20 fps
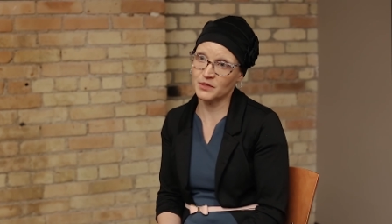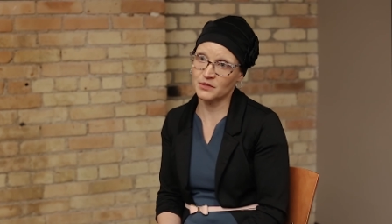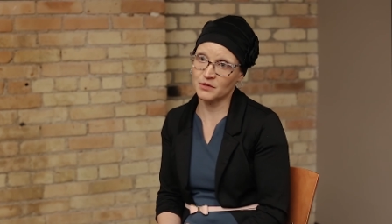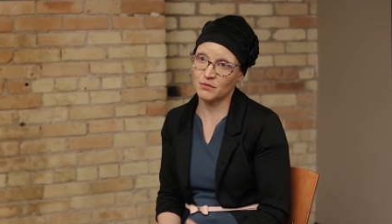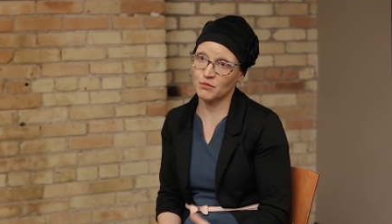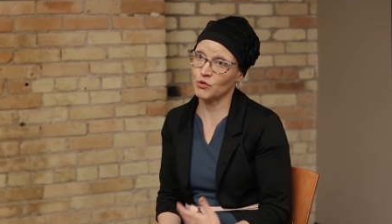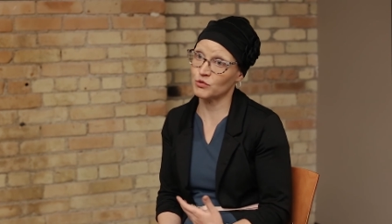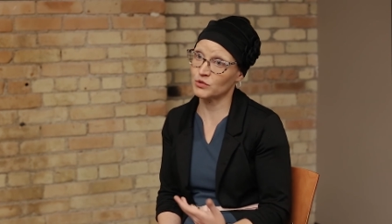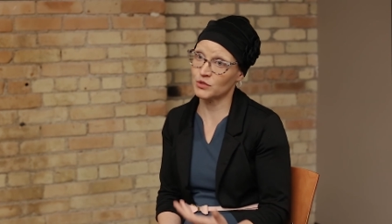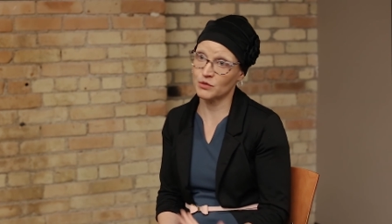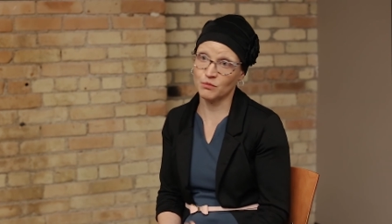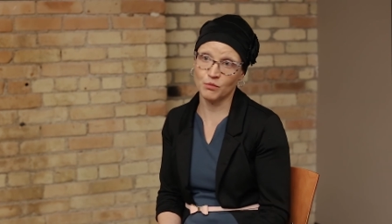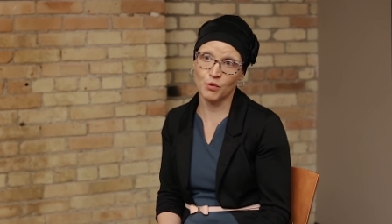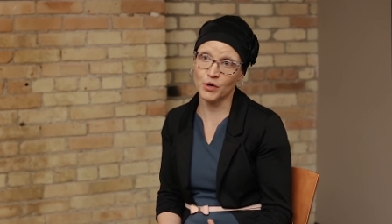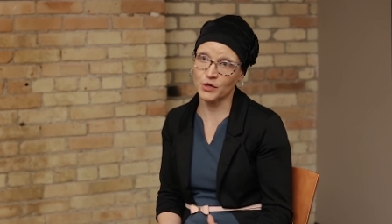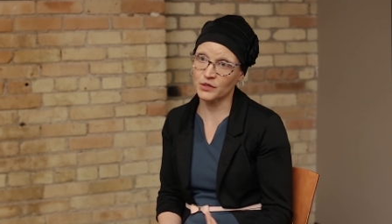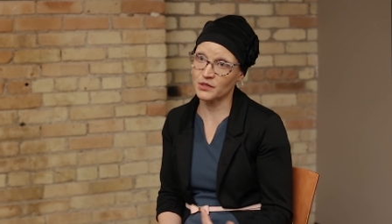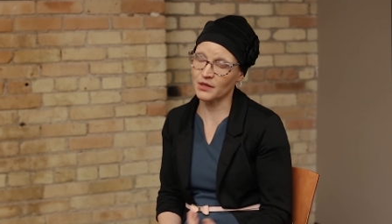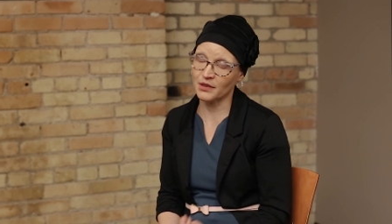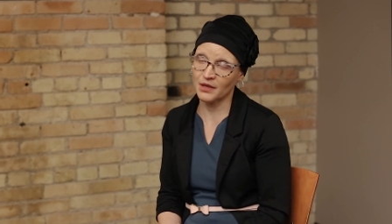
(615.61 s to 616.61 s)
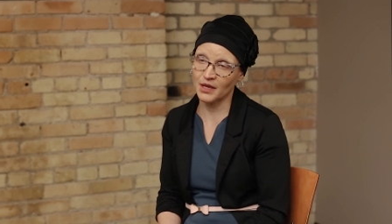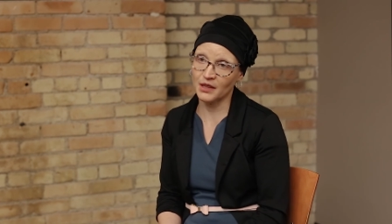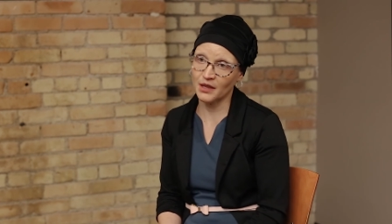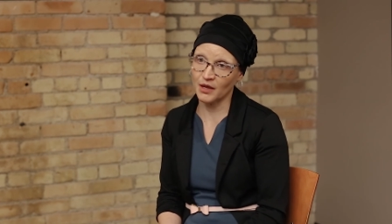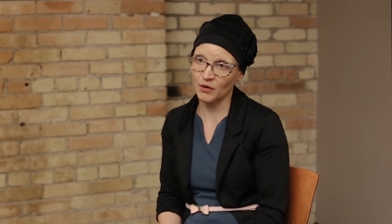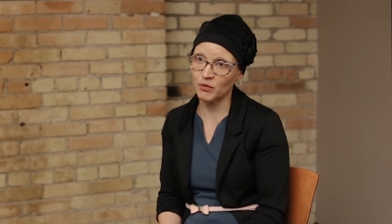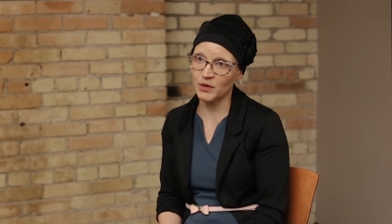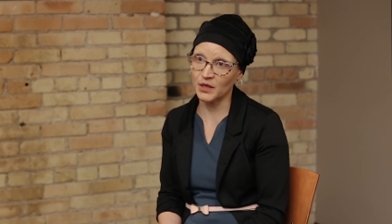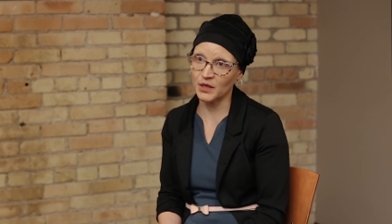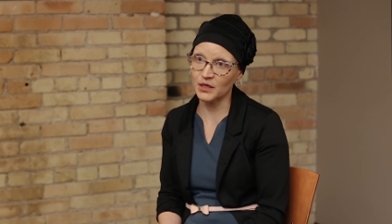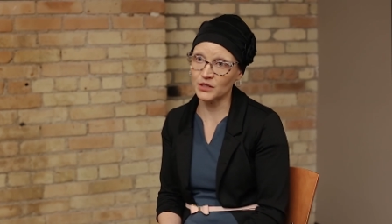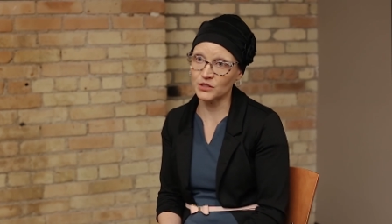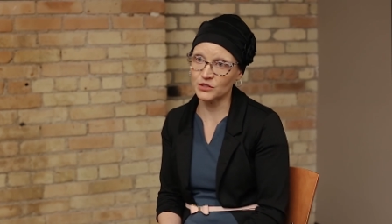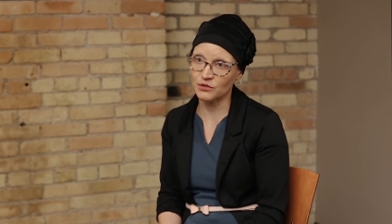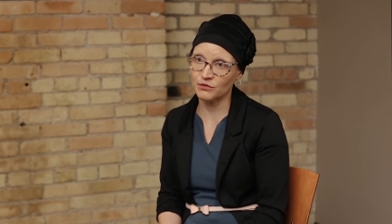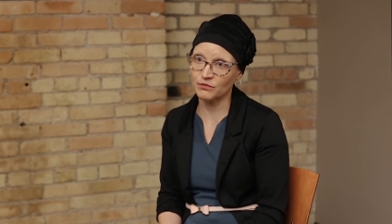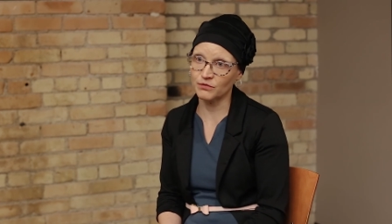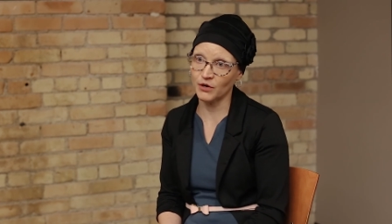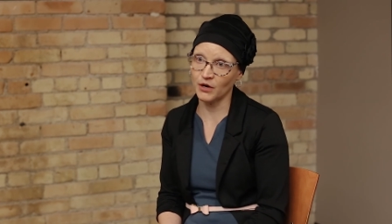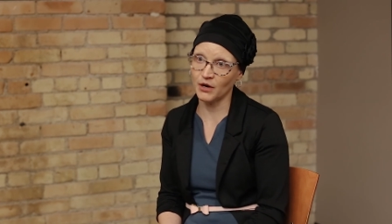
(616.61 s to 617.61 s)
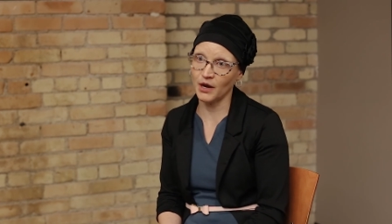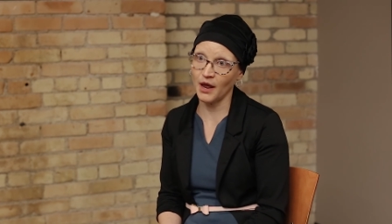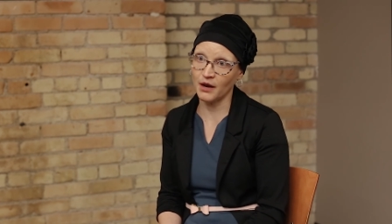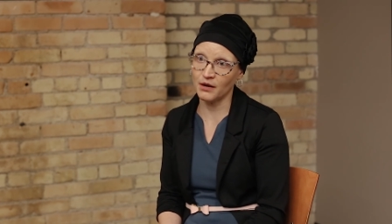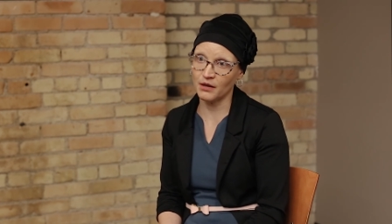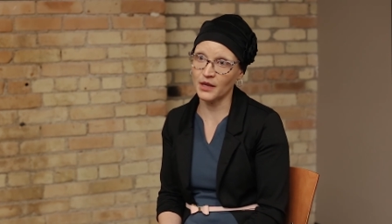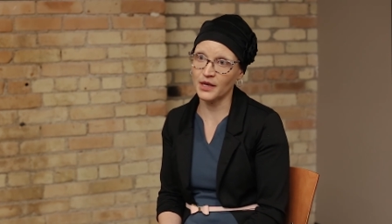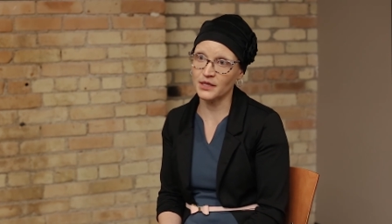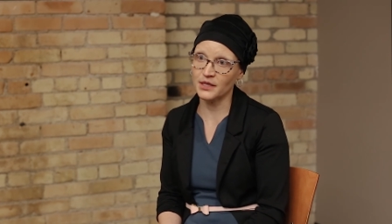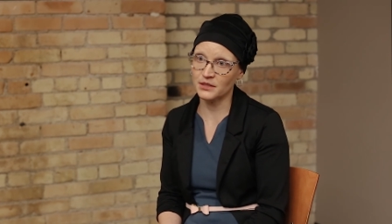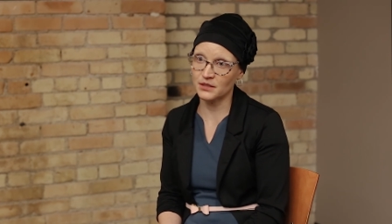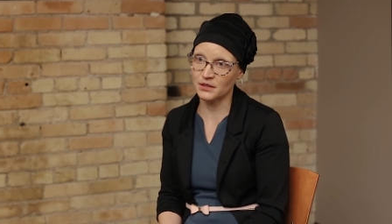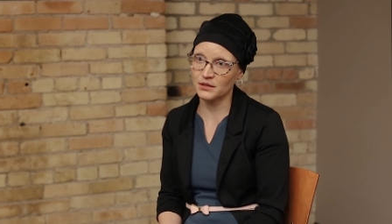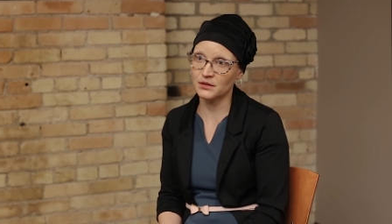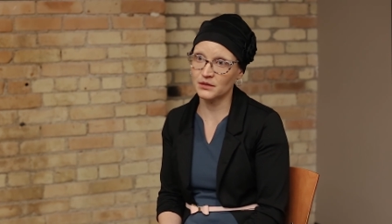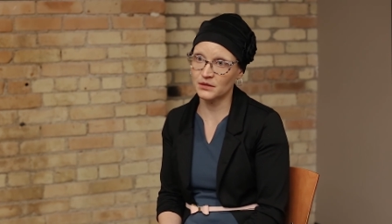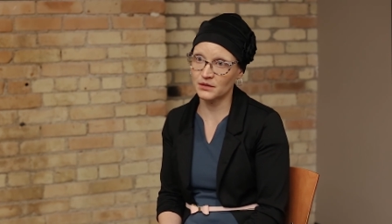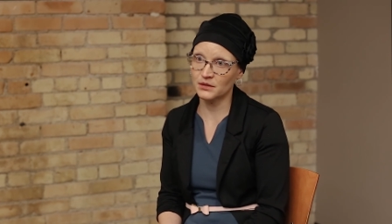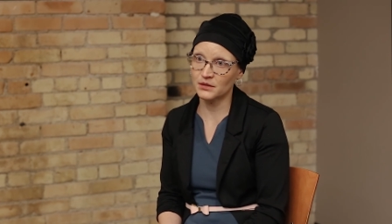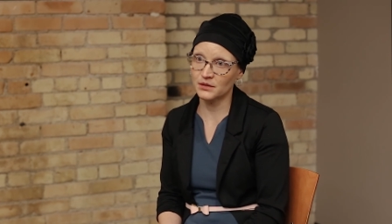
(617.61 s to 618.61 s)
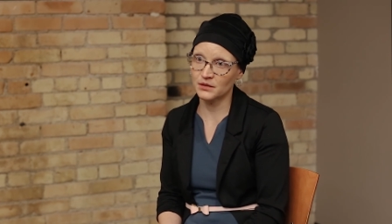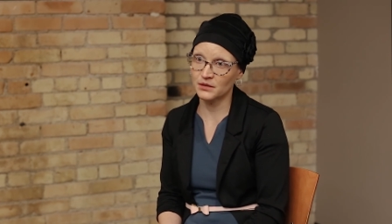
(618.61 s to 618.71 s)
the most important thing that we can do for our adolescents.